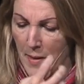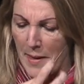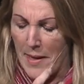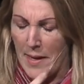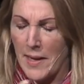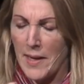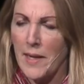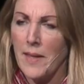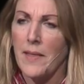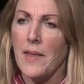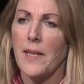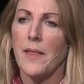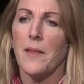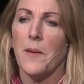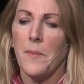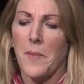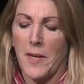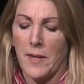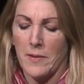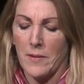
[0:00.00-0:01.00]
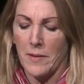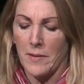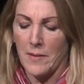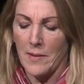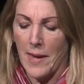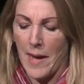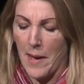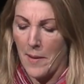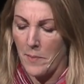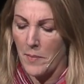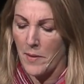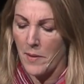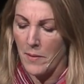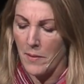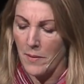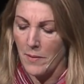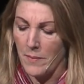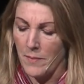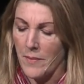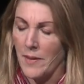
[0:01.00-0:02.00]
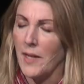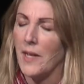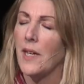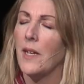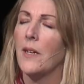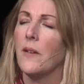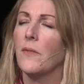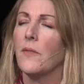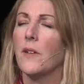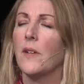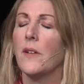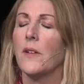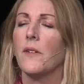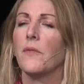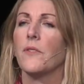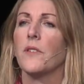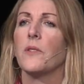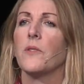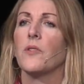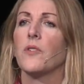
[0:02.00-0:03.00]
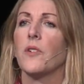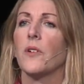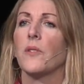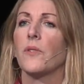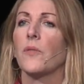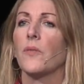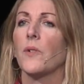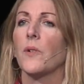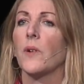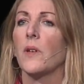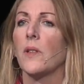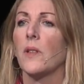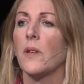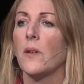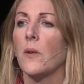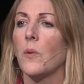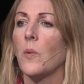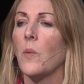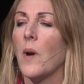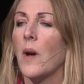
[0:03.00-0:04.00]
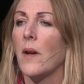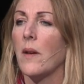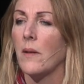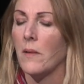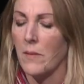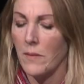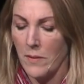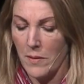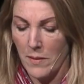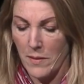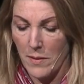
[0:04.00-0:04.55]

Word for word: Anything that makes us happier, even if it's just for a little while.